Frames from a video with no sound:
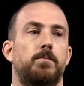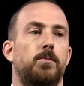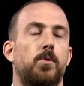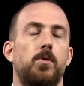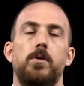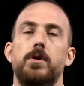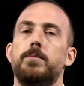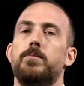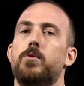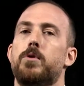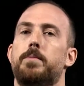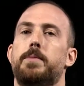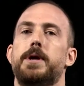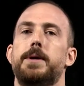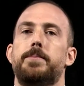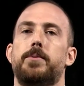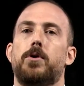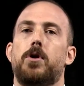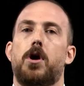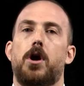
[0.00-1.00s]
More and more
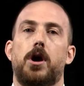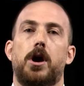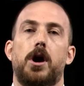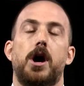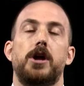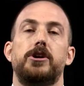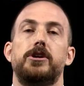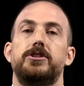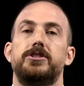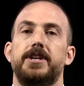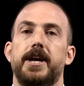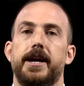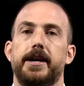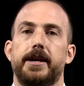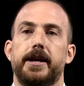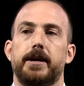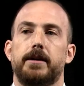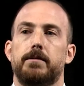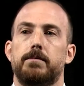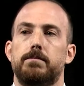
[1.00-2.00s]
people are
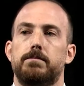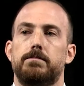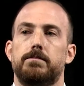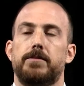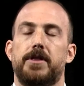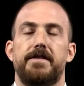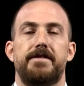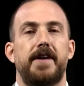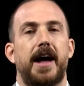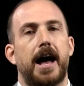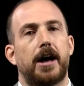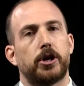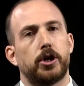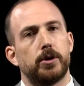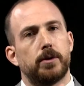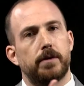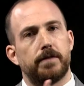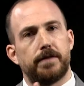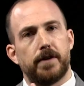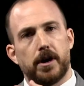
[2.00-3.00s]
understanding the
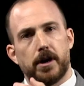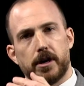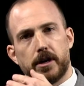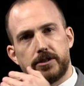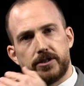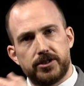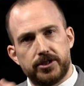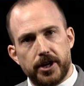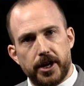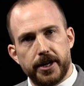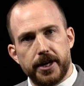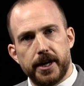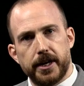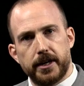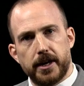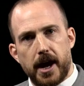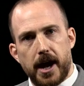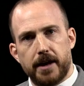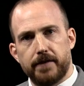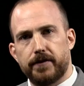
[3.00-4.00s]
value of
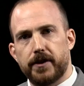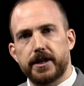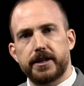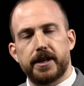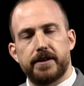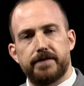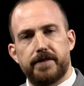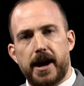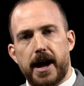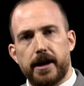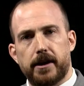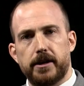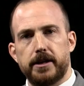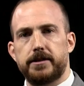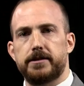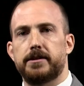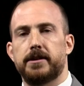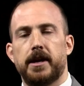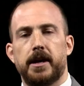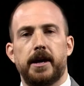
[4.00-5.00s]
studying conflict and
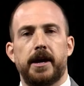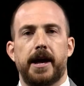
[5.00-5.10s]
violence